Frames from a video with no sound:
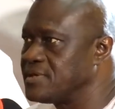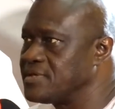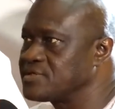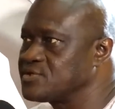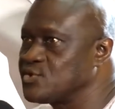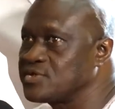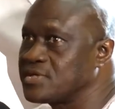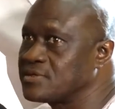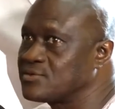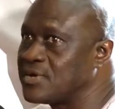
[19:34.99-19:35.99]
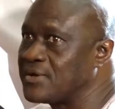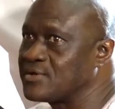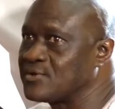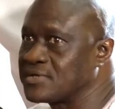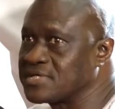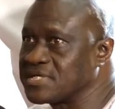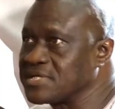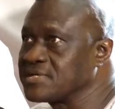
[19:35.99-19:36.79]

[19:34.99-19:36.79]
is using throughout the country.